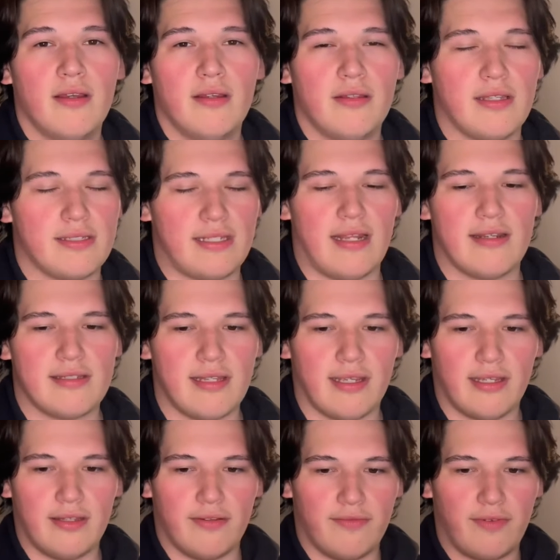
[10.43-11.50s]
They sat us like
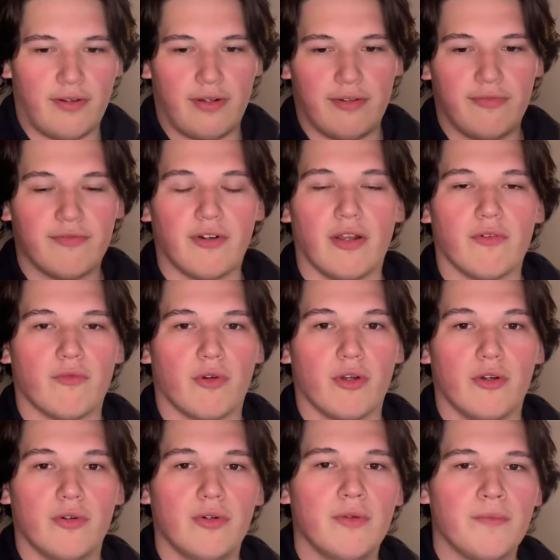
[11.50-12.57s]
in the very front
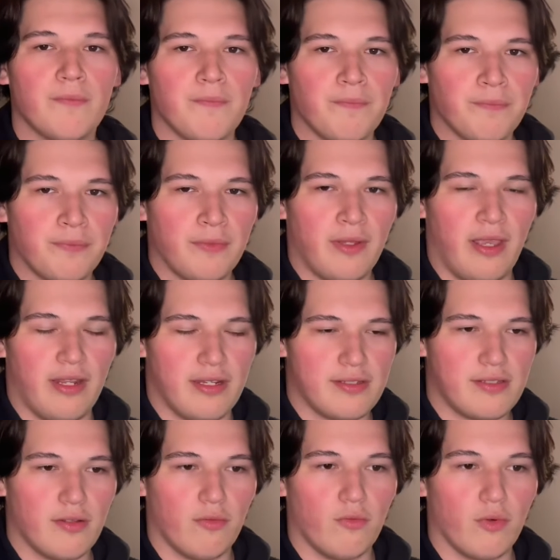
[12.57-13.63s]
row, and it's
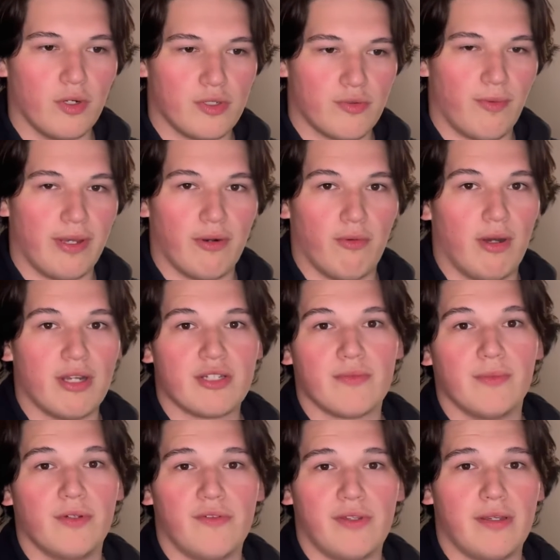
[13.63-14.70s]
the worst way to watch a
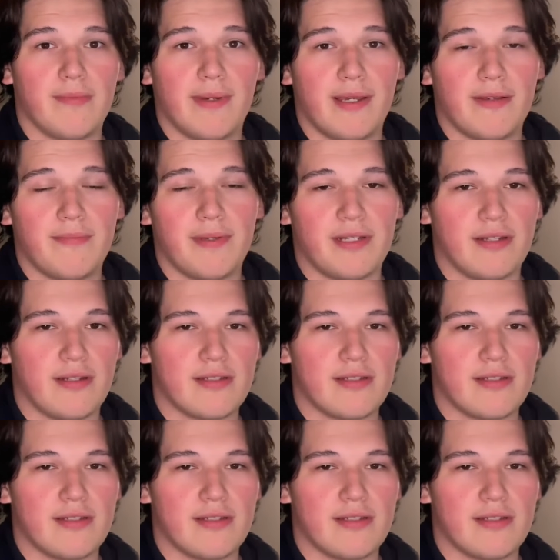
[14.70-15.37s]
movie in my opinion.